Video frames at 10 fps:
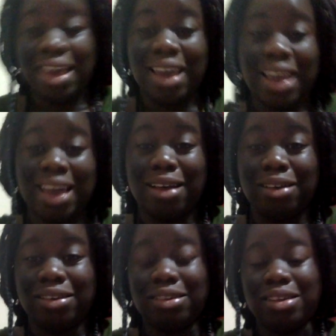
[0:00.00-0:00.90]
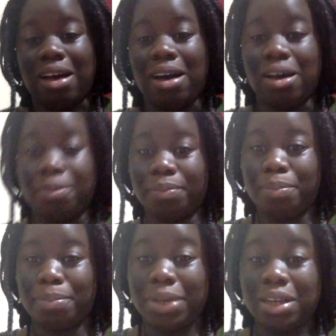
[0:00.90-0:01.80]
And
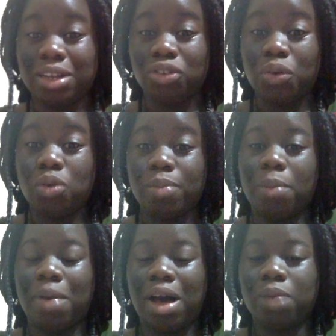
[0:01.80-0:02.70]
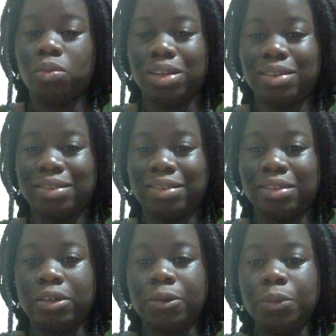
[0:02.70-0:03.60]
because of who my mom was,
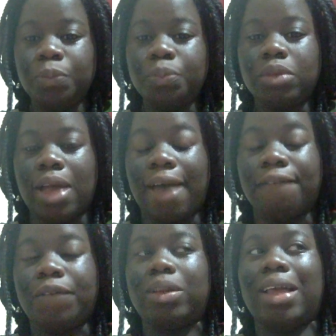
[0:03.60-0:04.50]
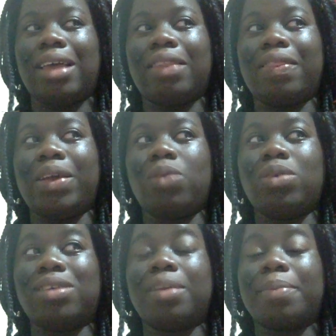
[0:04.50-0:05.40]
I feel like there
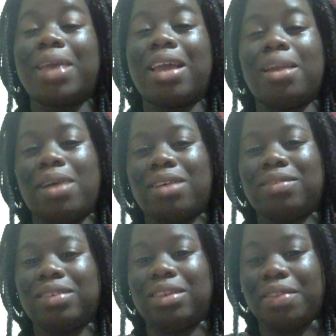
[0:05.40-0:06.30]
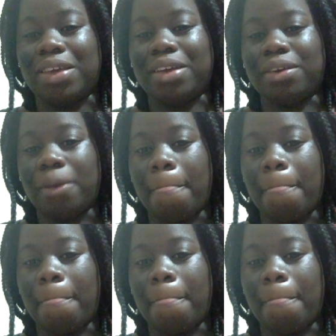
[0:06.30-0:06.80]
was some animosity there.